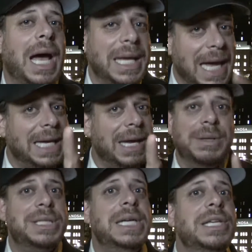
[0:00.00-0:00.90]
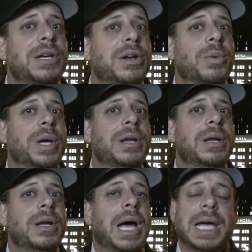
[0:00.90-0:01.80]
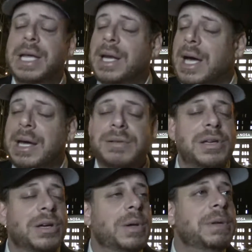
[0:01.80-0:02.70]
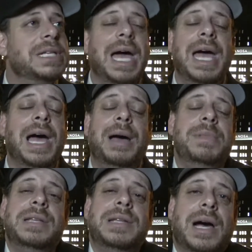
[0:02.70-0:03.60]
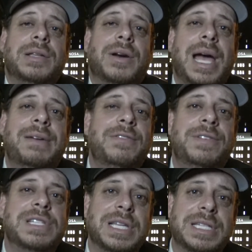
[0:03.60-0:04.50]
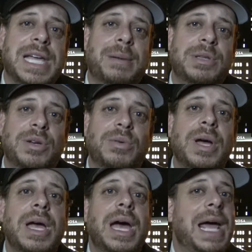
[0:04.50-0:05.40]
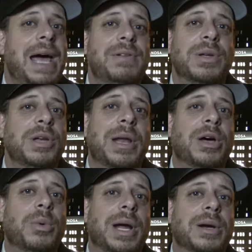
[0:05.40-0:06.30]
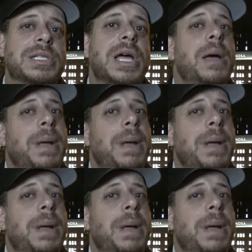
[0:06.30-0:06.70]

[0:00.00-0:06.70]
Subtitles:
I can't guarantee that you're going to win. I cannot guarantee you win because I'm not a doctor. I haven't physically examined you and I haven't looked at your medical records.